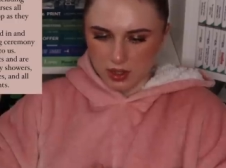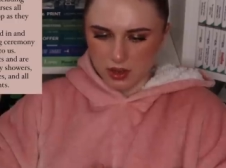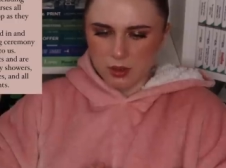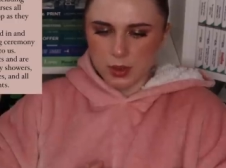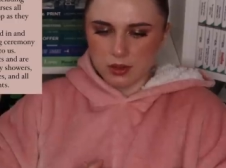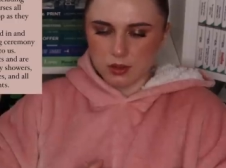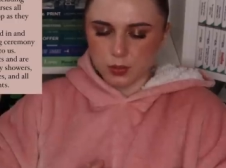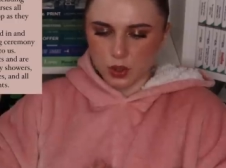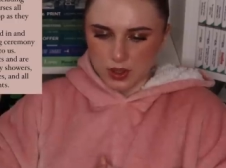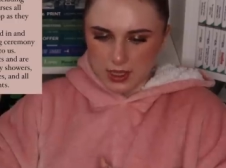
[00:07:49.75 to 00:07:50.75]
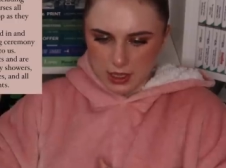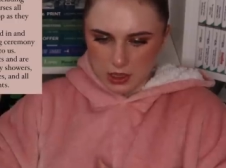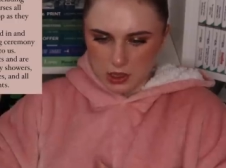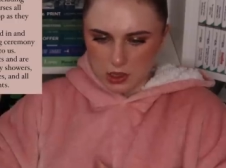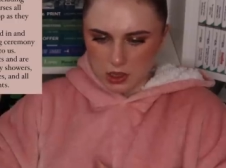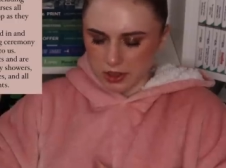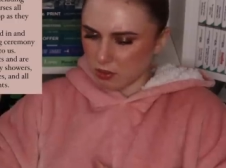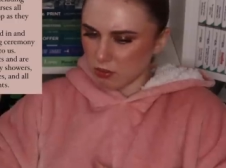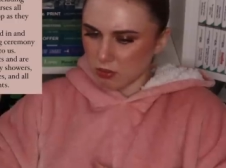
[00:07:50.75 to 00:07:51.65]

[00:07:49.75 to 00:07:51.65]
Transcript: I think that meant proceeded.